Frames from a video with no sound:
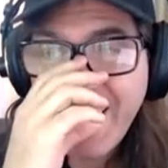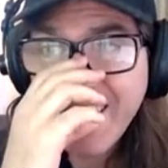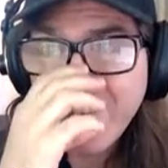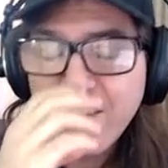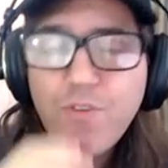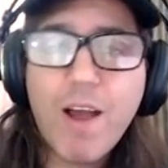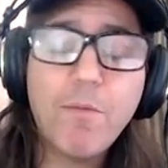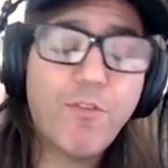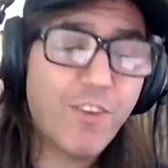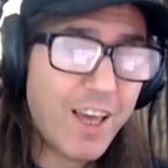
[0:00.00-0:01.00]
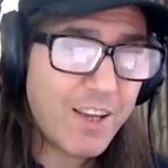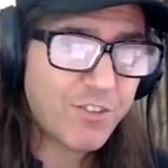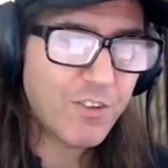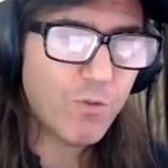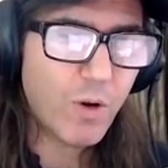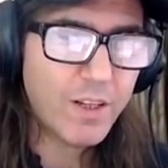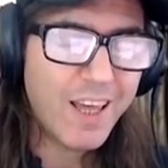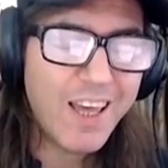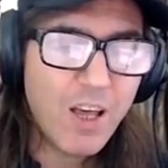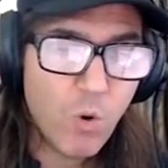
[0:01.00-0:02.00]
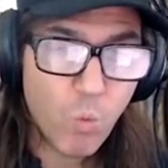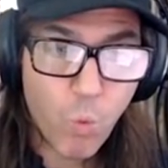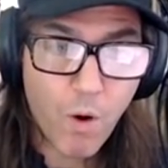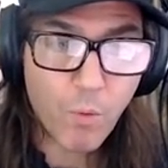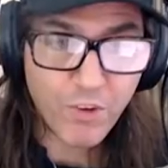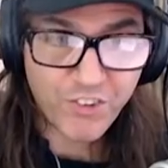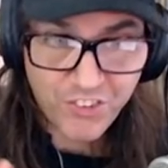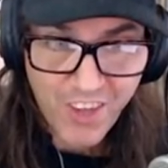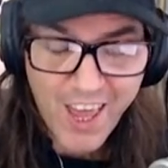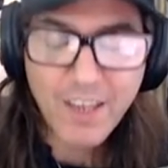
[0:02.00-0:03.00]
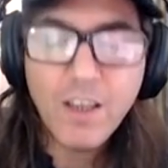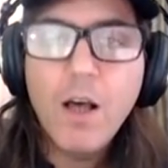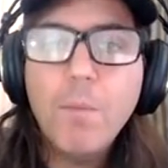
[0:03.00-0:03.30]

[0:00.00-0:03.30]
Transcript: That's the ramification of what what was said.